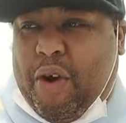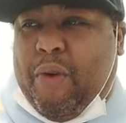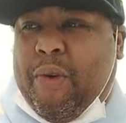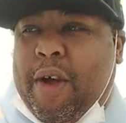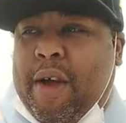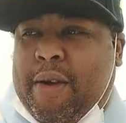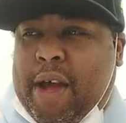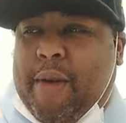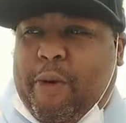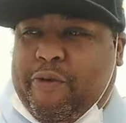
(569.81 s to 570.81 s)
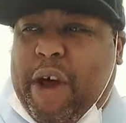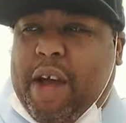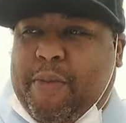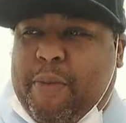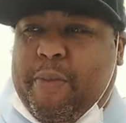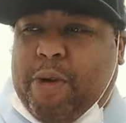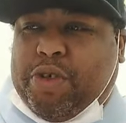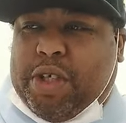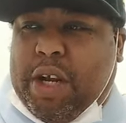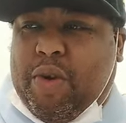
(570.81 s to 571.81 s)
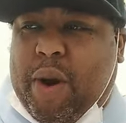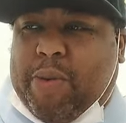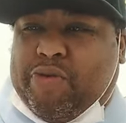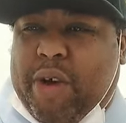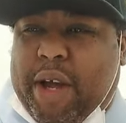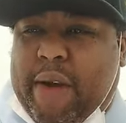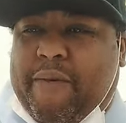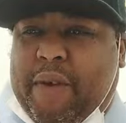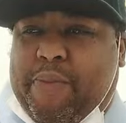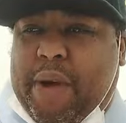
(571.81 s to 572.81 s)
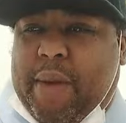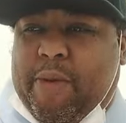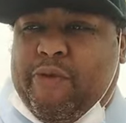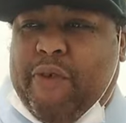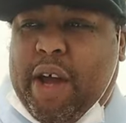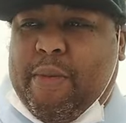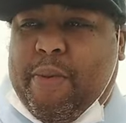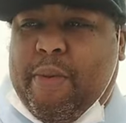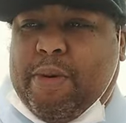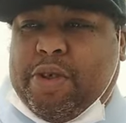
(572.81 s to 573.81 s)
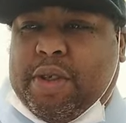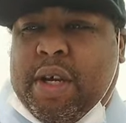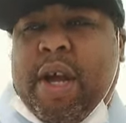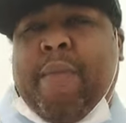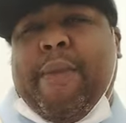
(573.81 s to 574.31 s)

Oh, yeah, most valuable promotions. I knew I was right. MVP, most valuable promotions.